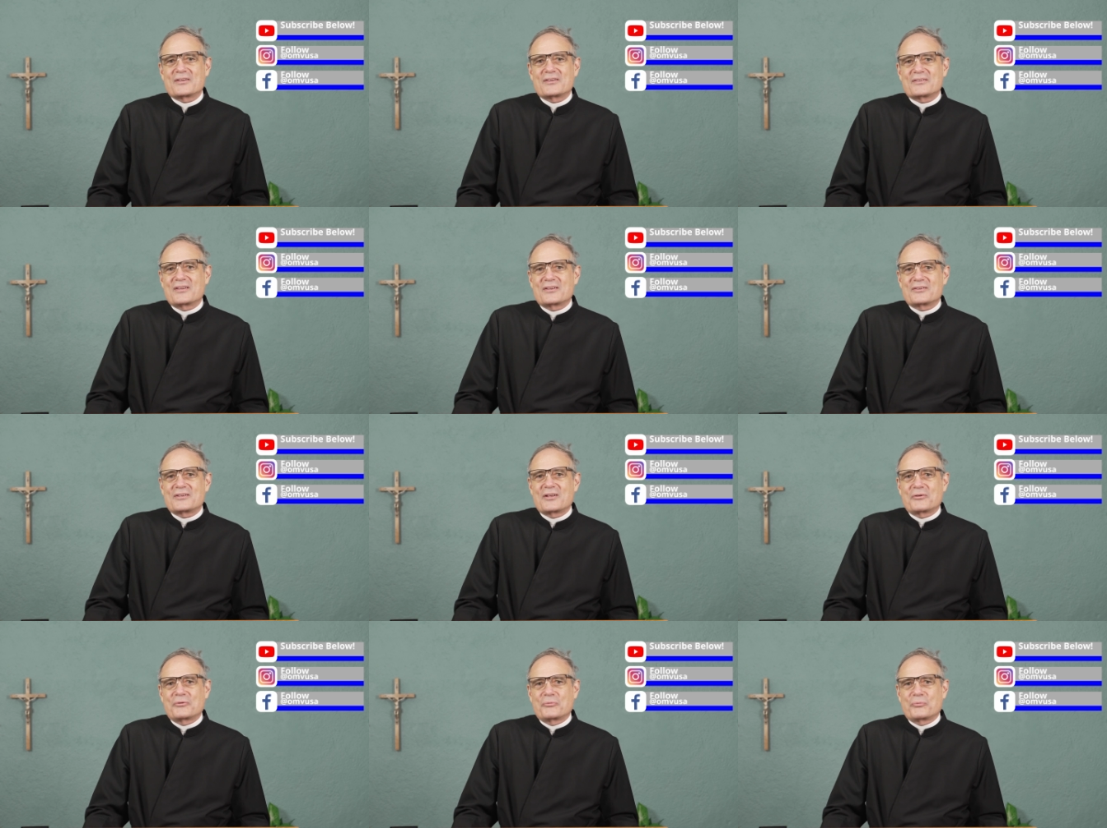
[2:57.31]

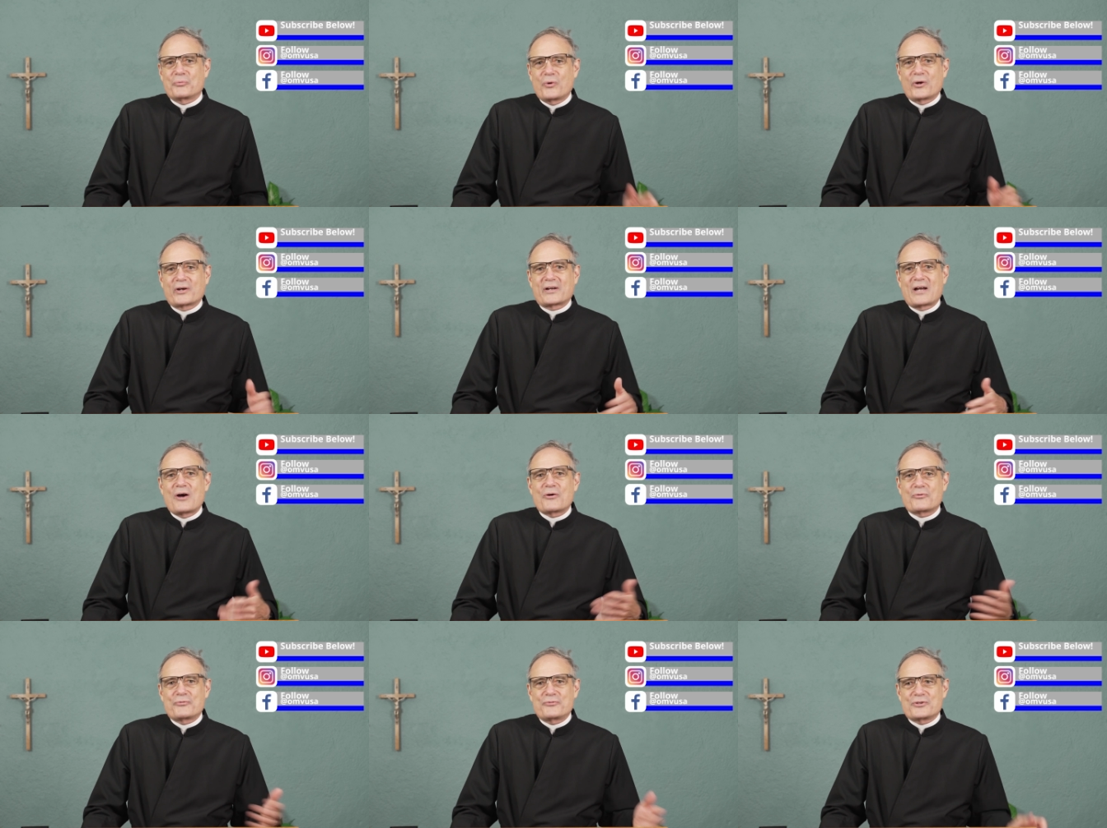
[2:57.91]
that will work
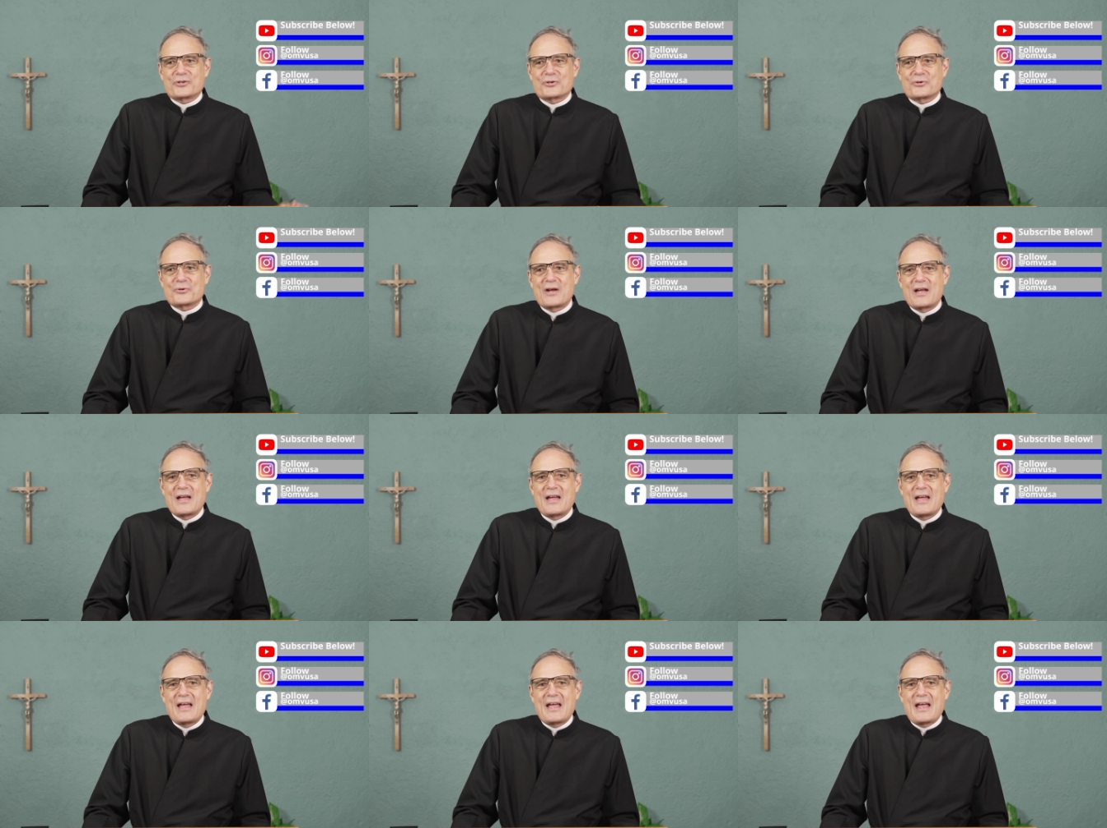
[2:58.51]
out for you,
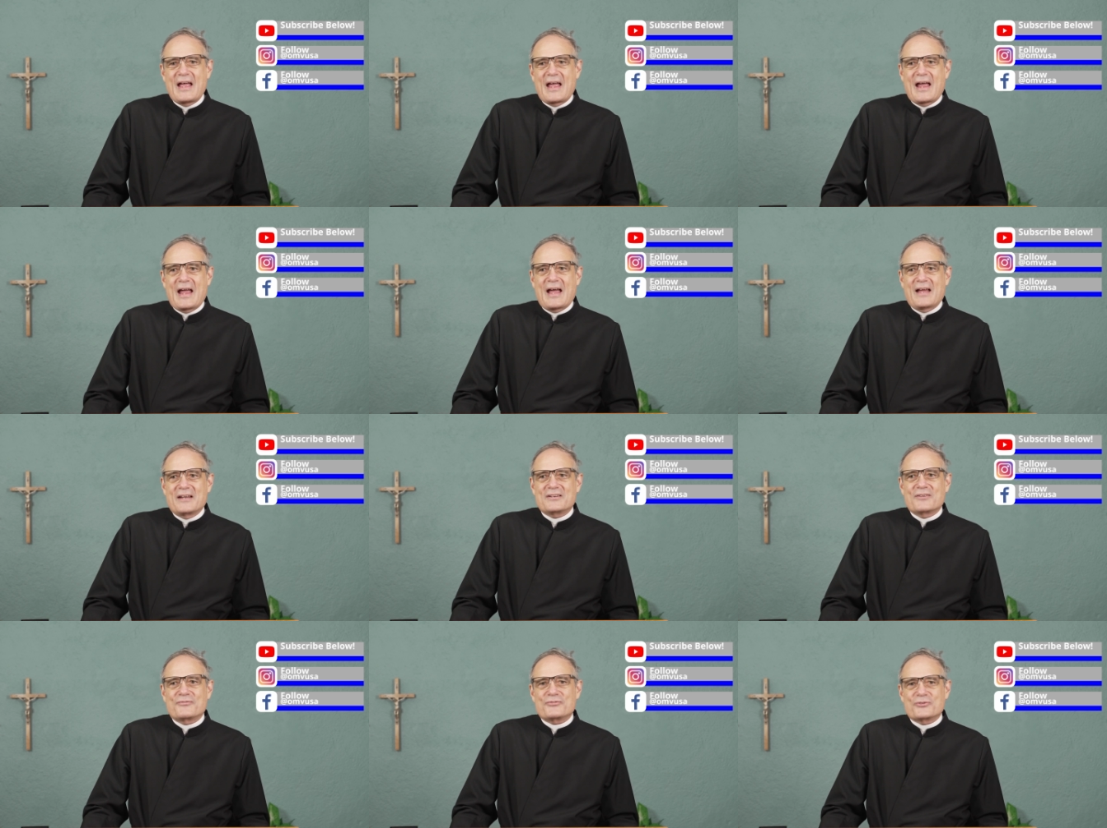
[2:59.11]

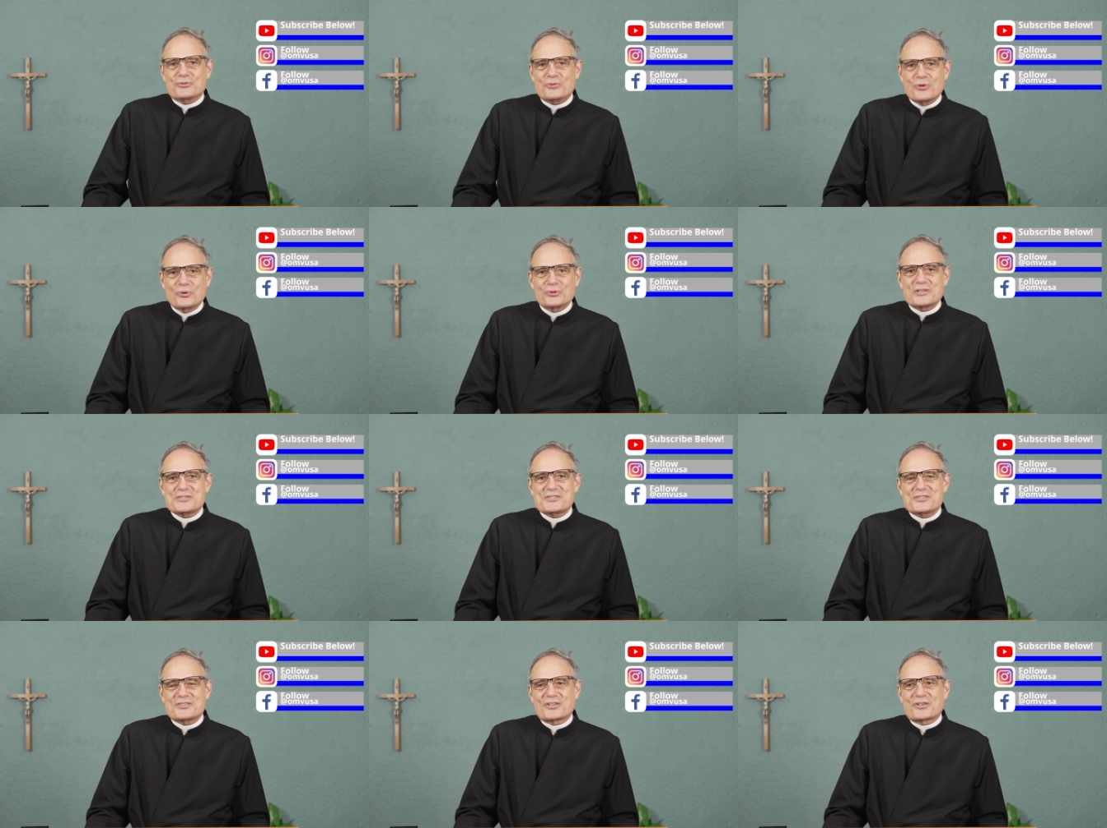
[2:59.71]
and if you do
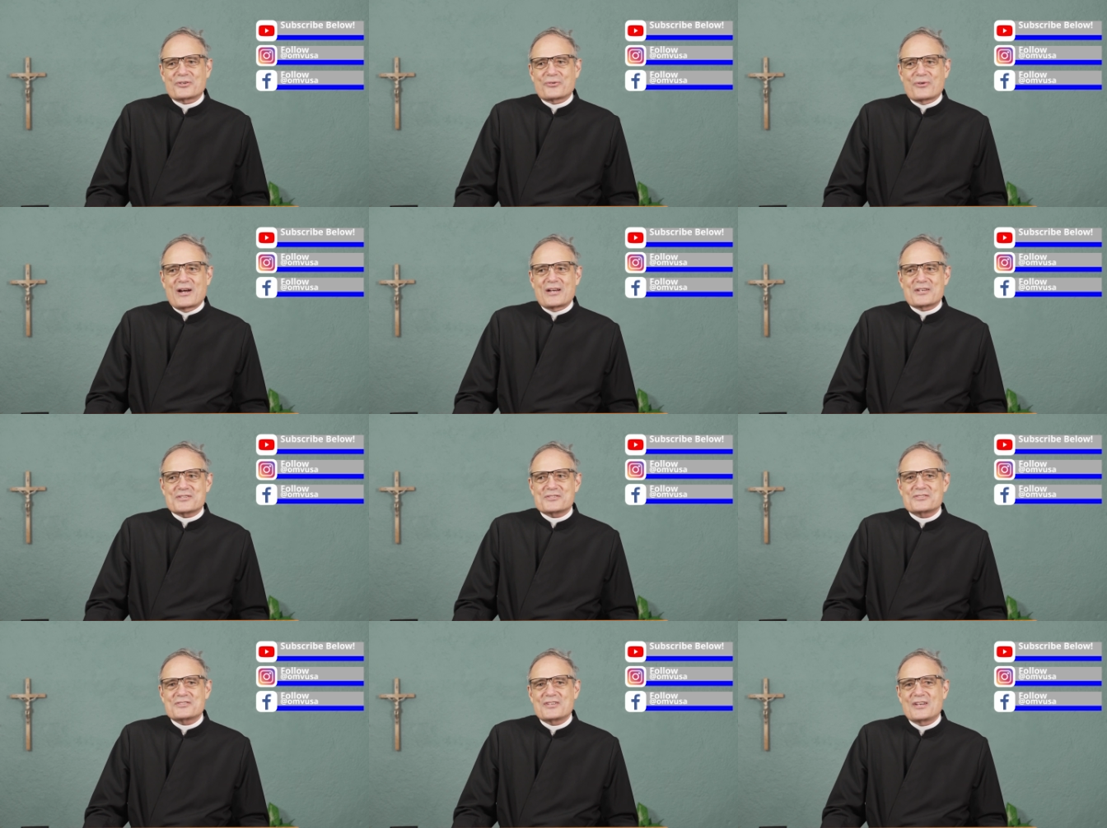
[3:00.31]
listen to
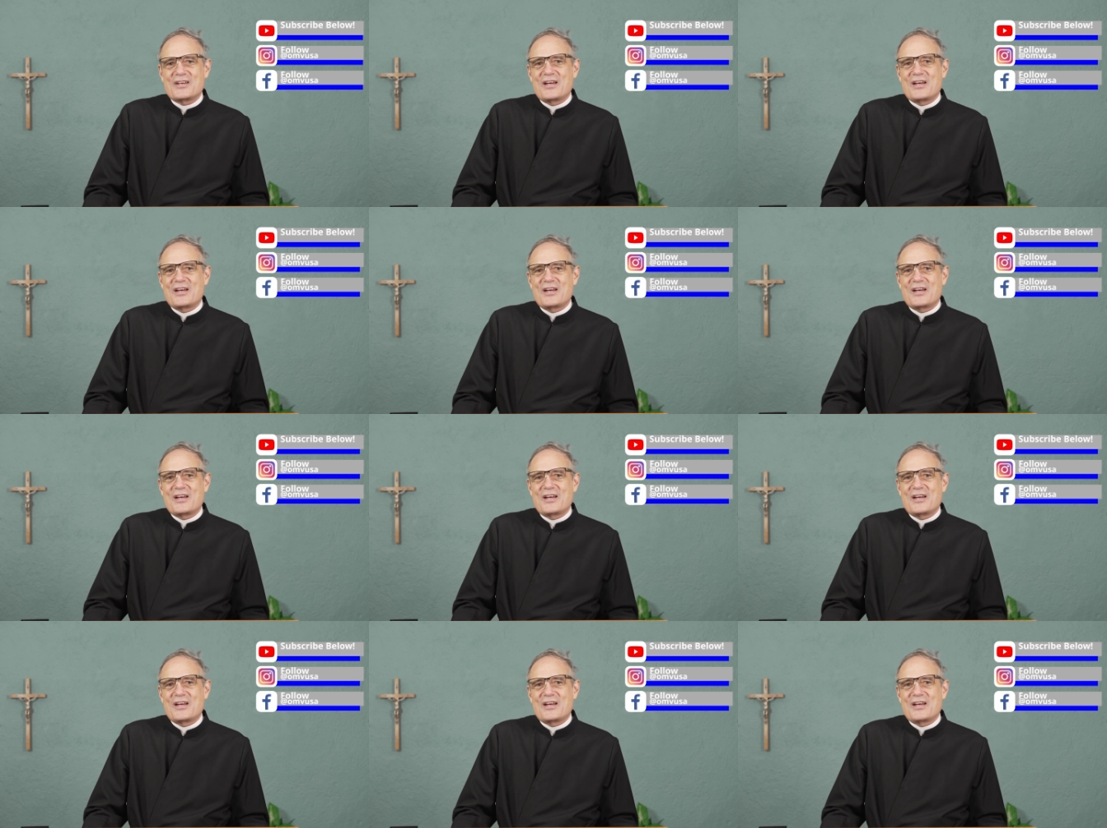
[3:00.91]
Christ,